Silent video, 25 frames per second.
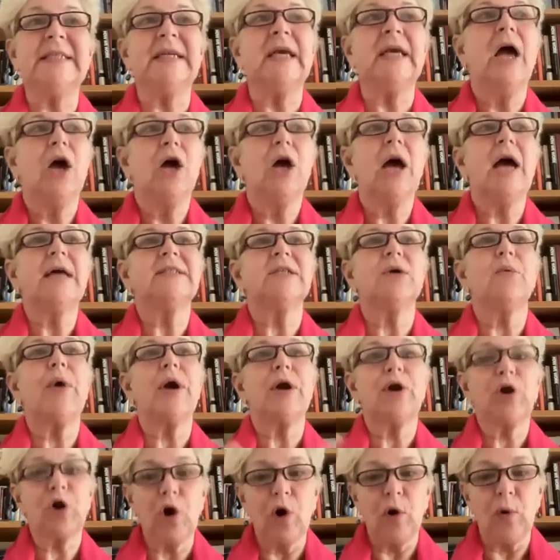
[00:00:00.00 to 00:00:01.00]
it, as it
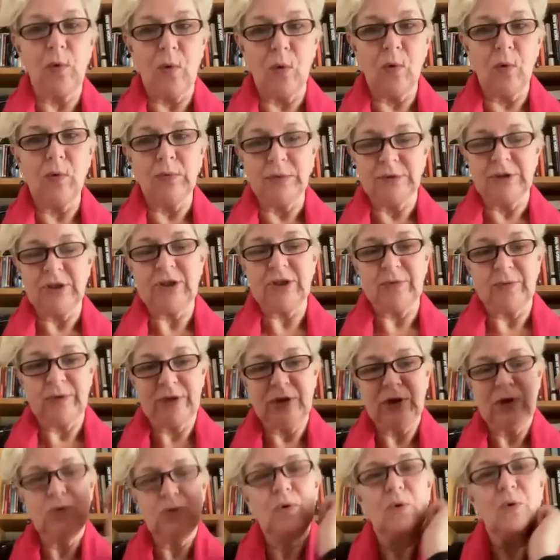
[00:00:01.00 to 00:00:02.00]
were, cold to a
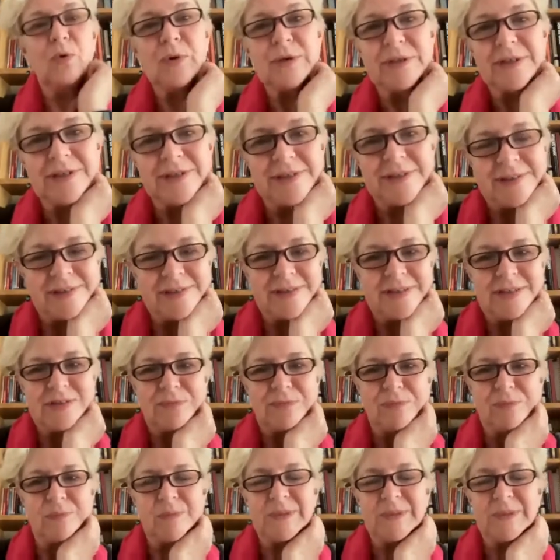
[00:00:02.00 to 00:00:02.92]
new audience of